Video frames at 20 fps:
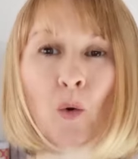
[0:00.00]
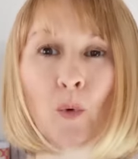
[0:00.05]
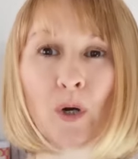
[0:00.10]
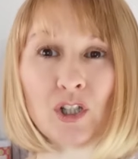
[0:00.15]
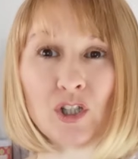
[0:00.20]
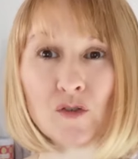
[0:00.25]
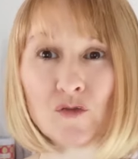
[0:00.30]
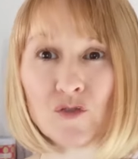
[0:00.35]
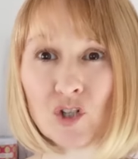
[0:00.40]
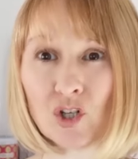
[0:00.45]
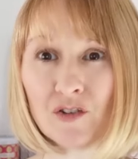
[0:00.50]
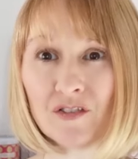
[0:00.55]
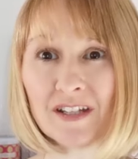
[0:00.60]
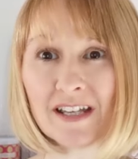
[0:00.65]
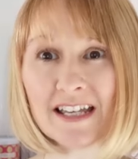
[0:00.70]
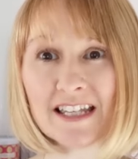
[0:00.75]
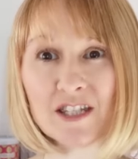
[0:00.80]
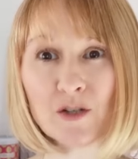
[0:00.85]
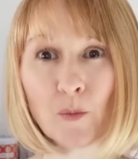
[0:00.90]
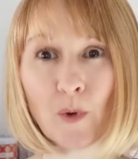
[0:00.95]
When you've done
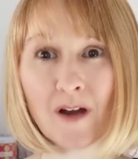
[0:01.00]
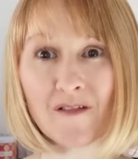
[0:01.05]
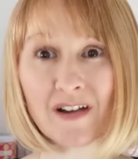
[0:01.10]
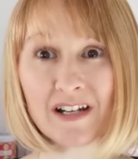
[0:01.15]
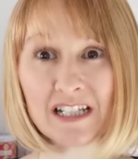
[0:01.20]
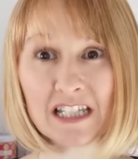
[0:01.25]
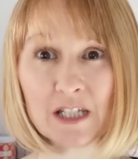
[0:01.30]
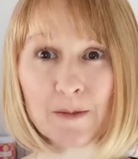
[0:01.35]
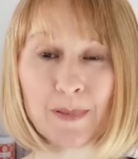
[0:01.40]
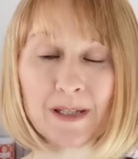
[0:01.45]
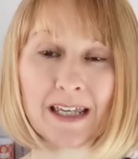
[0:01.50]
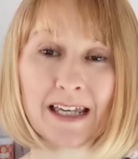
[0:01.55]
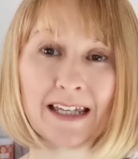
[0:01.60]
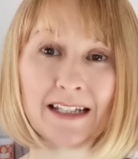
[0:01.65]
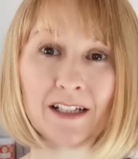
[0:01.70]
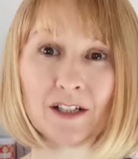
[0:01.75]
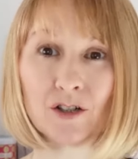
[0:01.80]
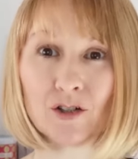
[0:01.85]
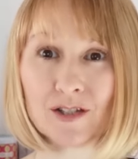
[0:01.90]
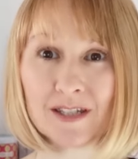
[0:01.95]
this, we're ready to
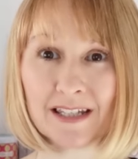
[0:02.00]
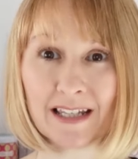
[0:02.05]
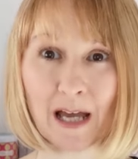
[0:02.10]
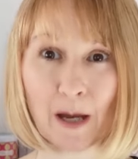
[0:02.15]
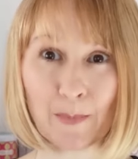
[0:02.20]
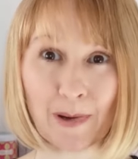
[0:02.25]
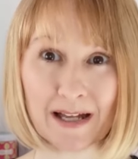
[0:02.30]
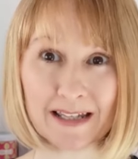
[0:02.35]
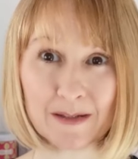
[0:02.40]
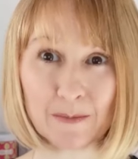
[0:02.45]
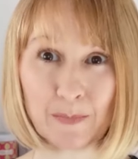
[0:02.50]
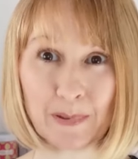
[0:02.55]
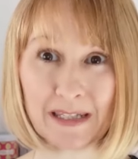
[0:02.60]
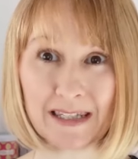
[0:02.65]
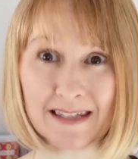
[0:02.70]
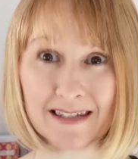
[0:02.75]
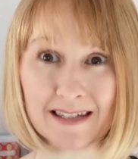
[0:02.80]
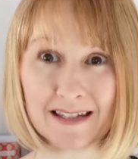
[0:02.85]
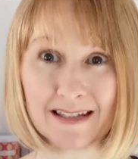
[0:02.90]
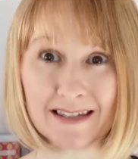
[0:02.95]
begin cutting our pattern
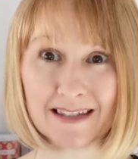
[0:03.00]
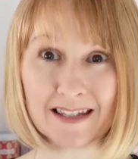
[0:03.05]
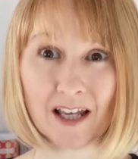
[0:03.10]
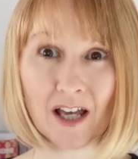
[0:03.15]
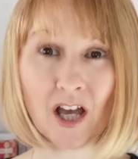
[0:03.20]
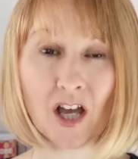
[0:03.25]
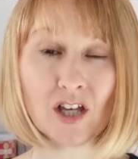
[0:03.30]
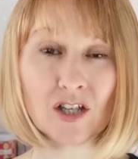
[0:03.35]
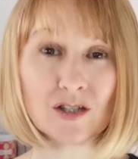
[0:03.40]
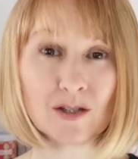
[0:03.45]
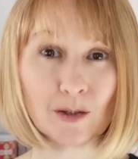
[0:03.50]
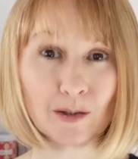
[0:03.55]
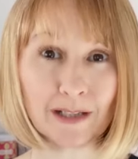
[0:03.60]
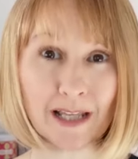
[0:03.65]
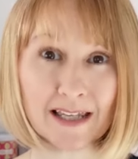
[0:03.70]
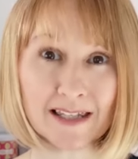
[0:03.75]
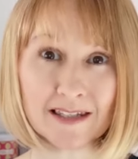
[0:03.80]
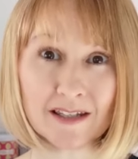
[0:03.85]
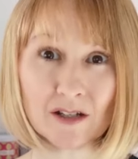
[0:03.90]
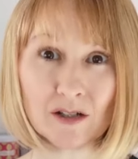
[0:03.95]
pieces. So
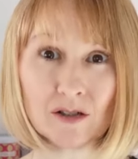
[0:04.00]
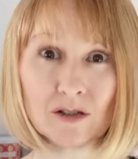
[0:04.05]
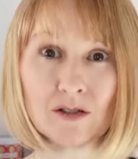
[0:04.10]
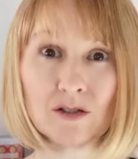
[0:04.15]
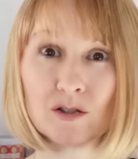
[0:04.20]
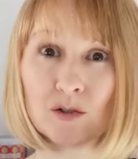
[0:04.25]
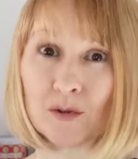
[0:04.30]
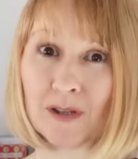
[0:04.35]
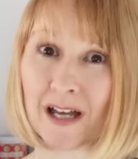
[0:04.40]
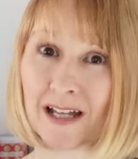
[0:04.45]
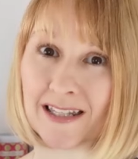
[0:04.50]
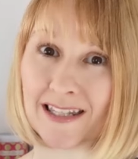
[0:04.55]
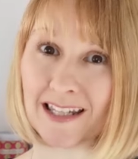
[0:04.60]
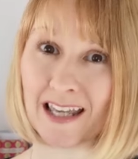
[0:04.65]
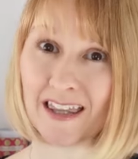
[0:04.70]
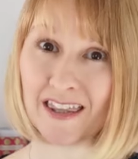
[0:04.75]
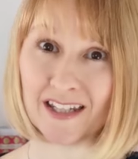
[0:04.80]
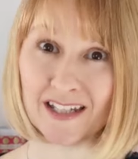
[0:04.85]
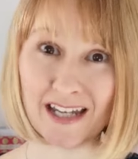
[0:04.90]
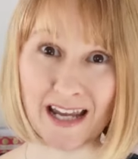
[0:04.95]
let's go and do that
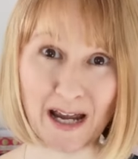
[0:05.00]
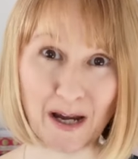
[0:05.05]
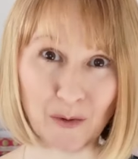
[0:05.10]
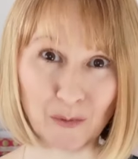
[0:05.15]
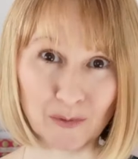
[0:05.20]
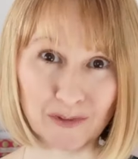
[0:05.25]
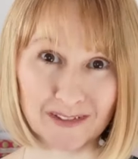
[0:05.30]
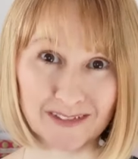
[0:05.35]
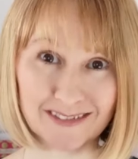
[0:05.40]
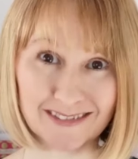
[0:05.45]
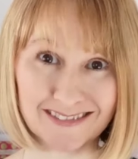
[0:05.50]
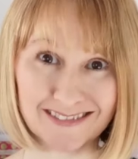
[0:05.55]
together now.